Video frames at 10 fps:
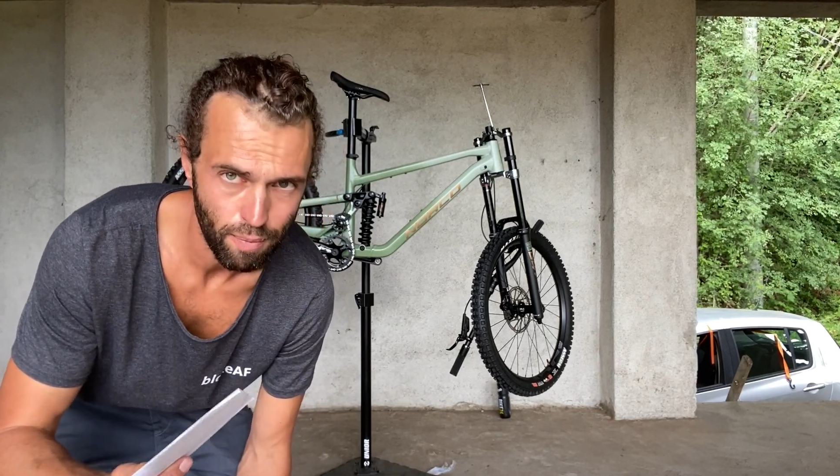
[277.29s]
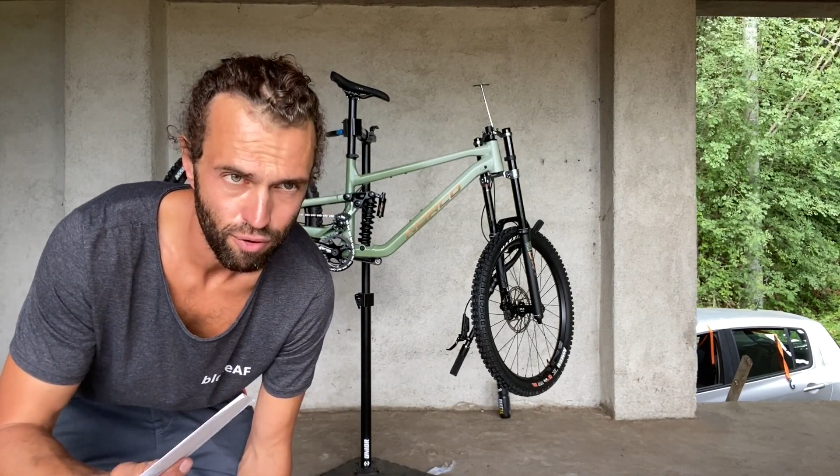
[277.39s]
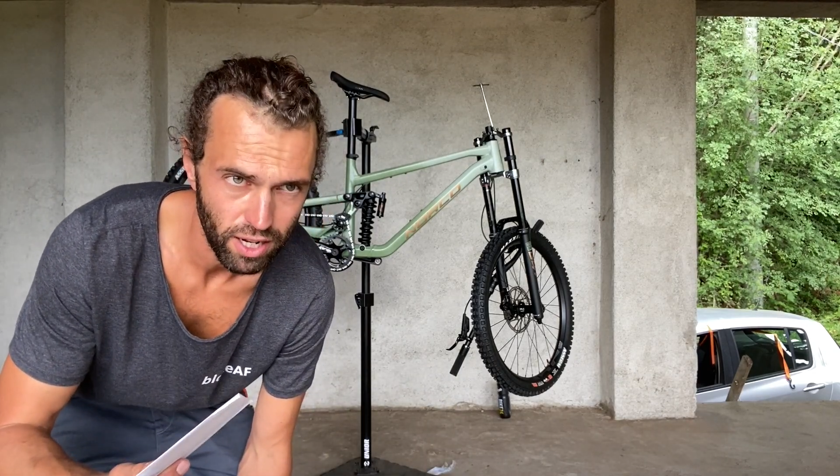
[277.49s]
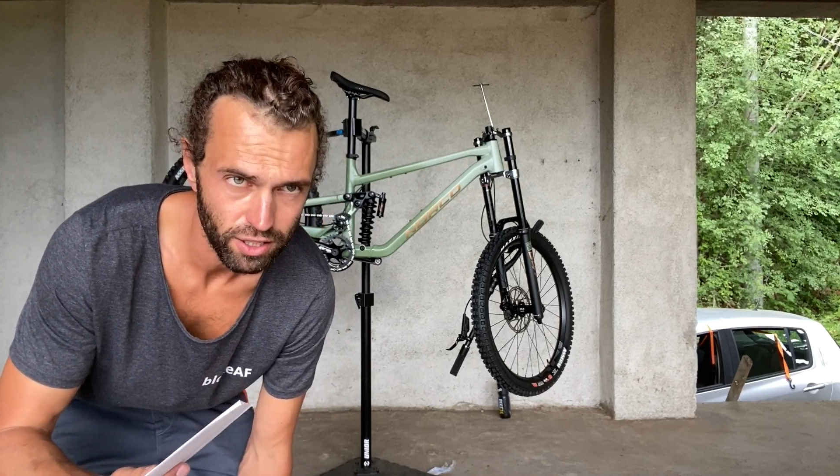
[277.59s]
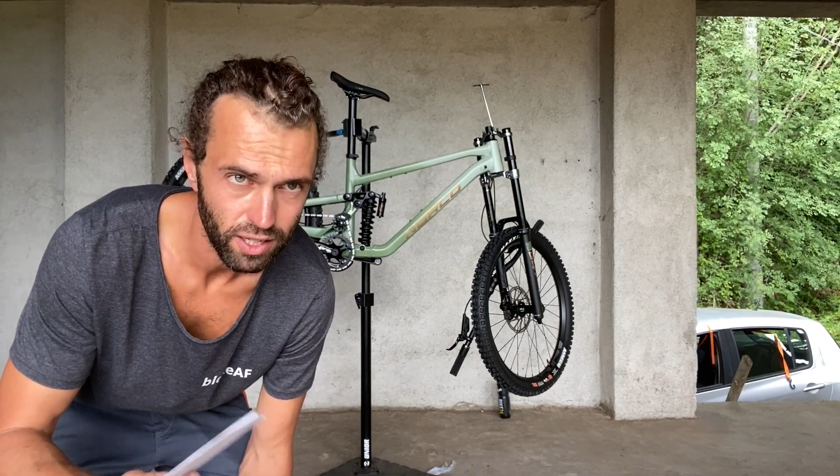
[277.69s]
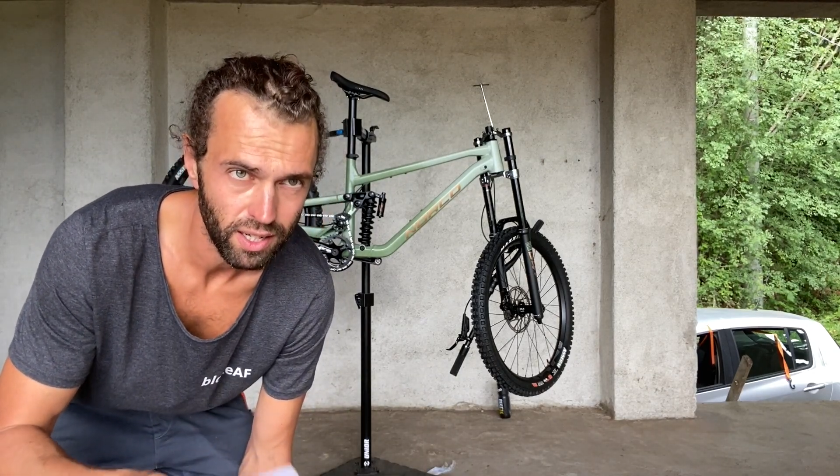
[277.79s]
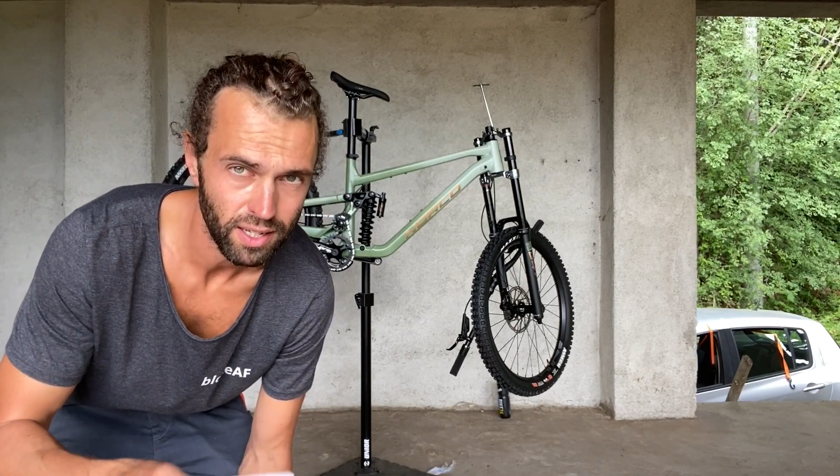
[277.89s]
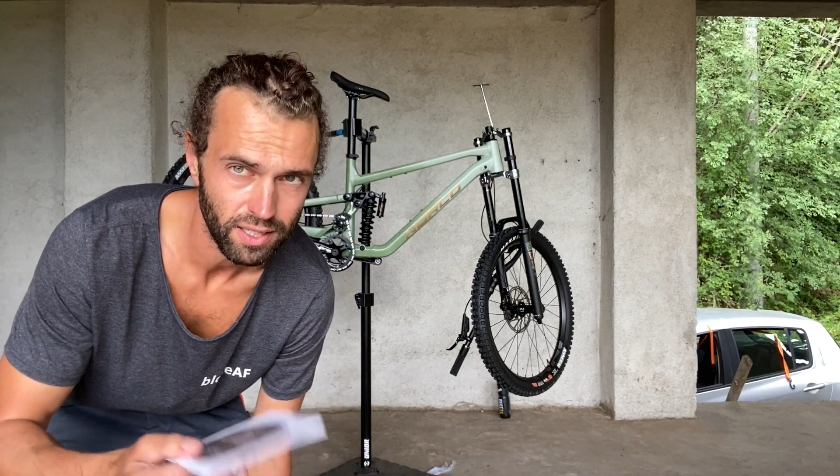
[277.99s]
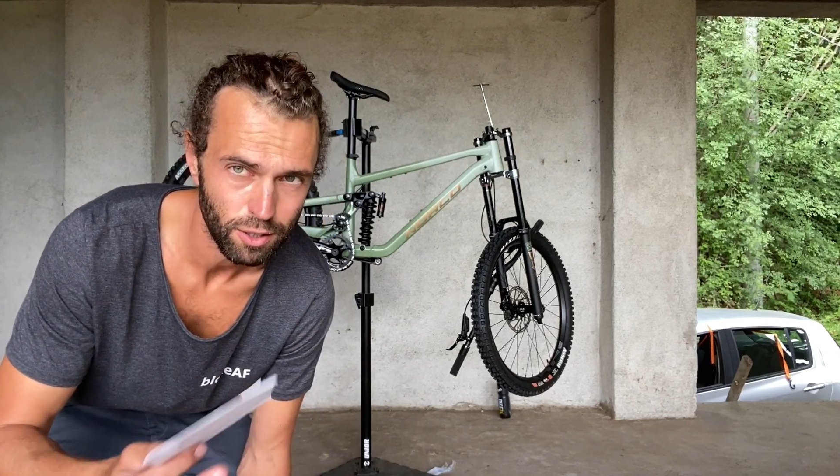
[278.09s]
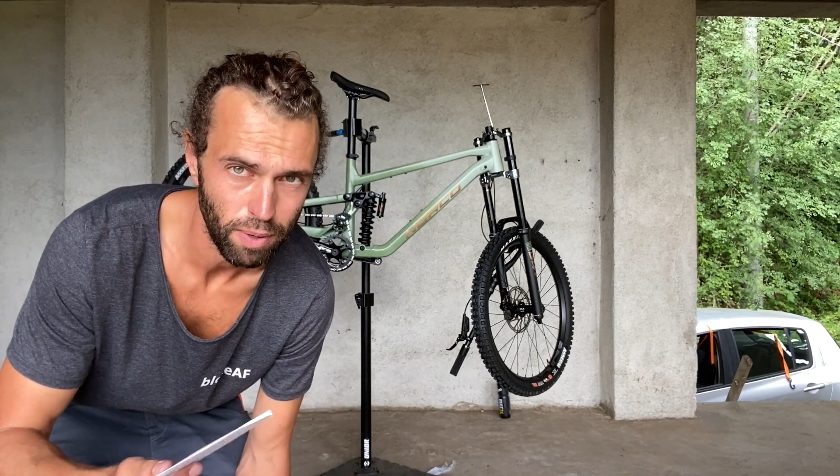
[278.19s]
pressure,
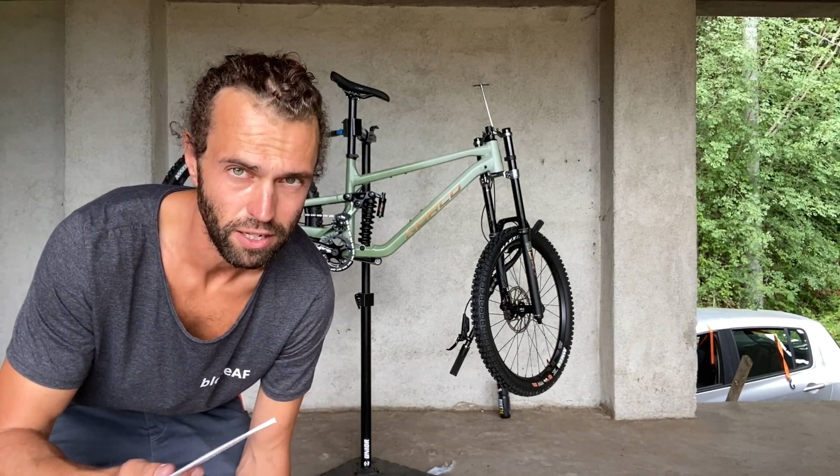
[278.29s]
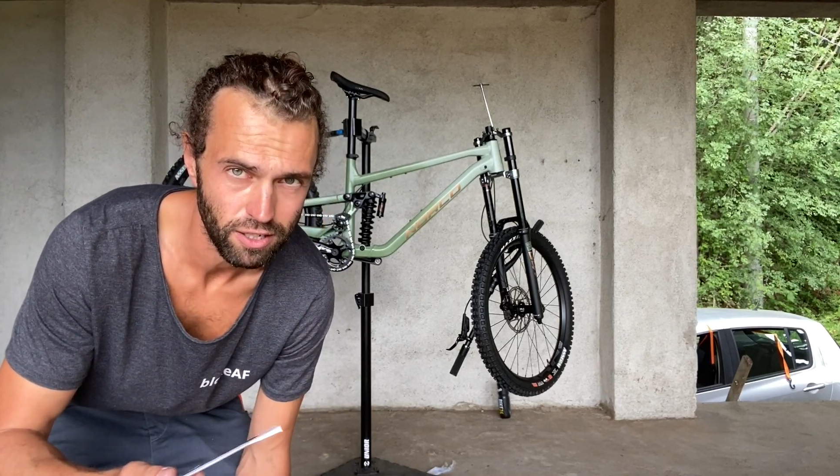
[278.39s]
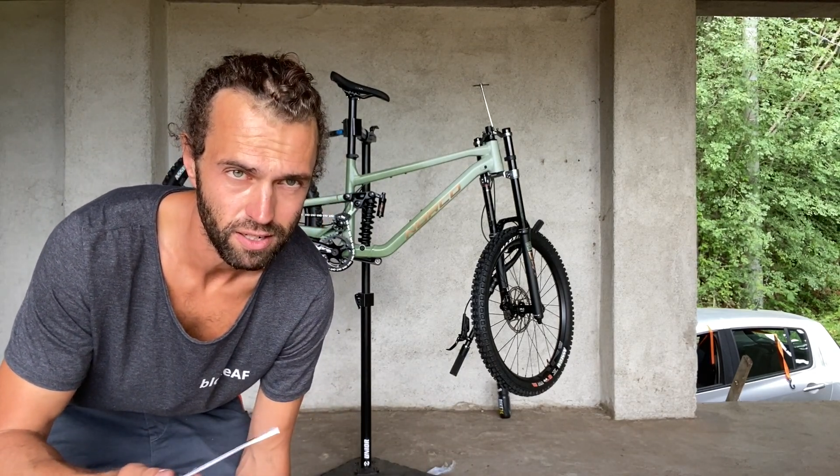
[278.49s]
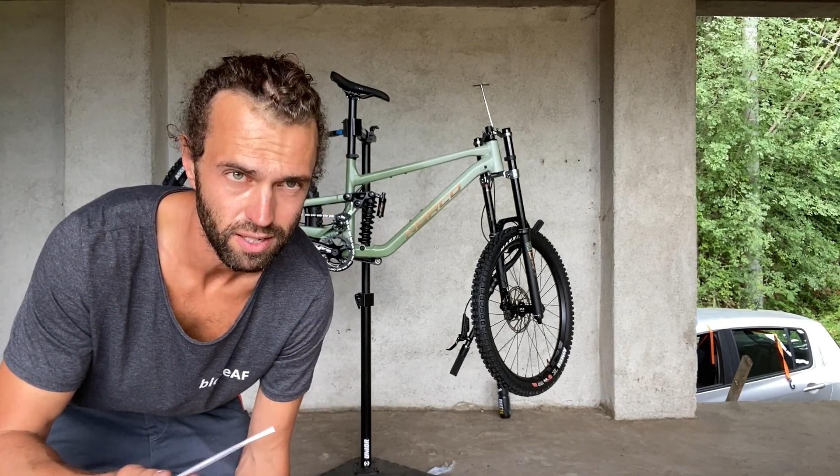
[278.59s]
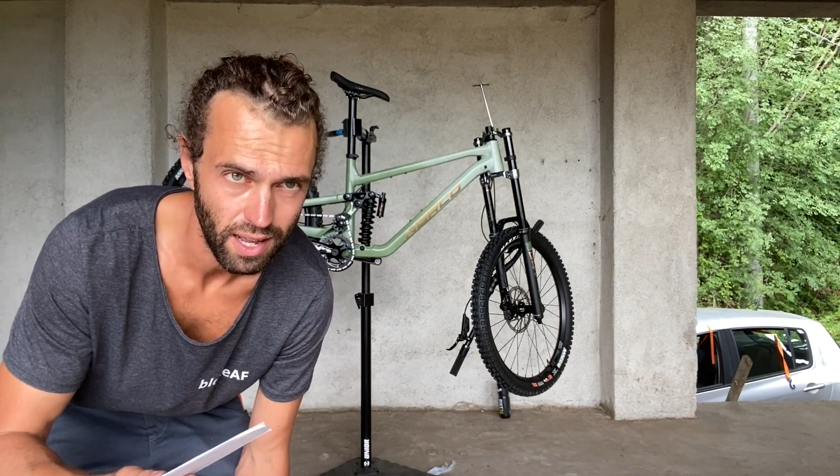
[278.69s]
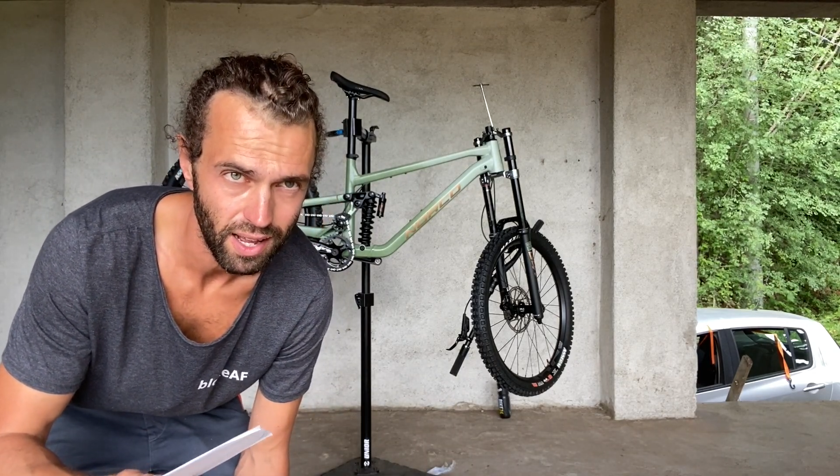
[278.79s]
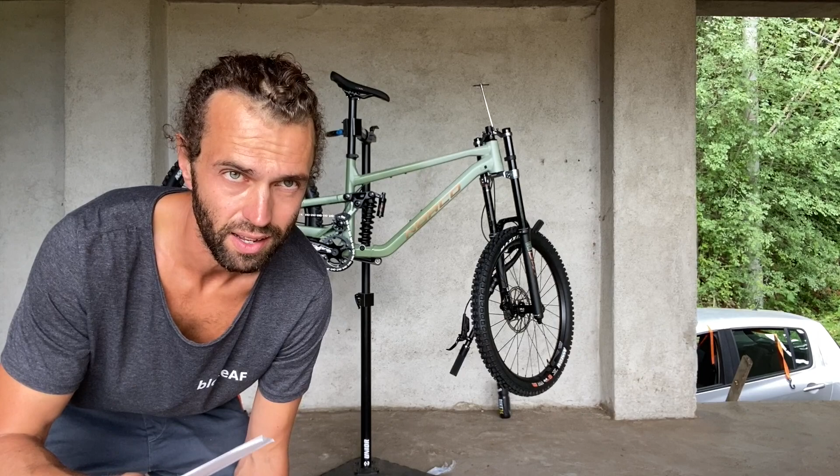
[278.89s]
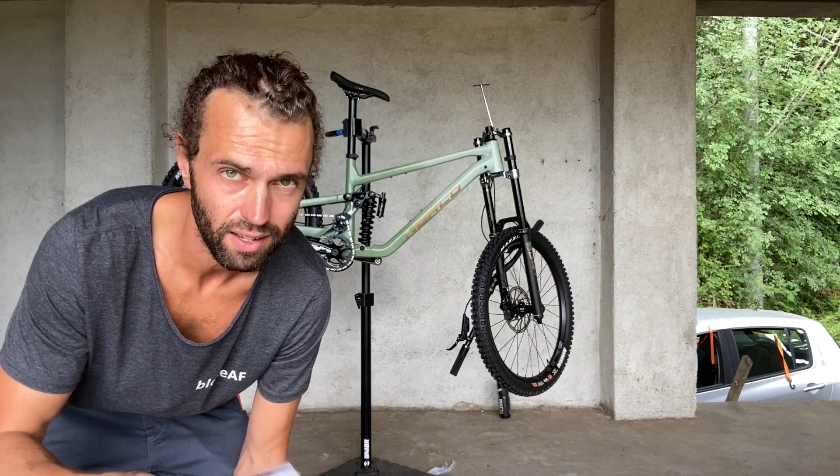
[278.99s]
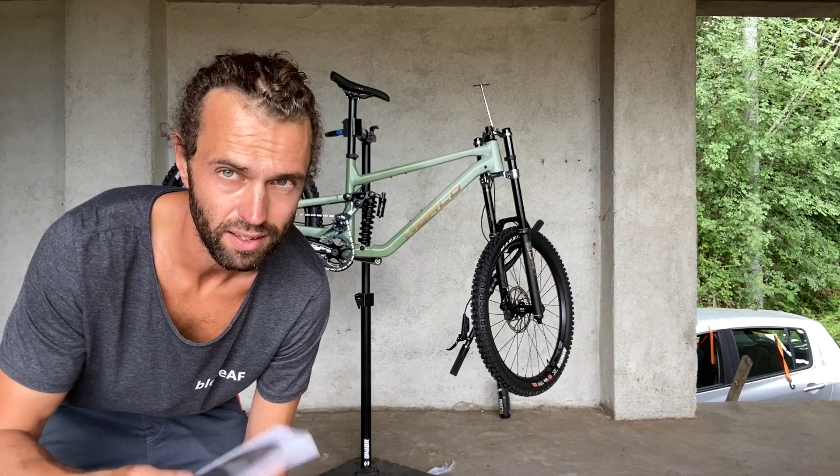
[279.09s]
suspension sag,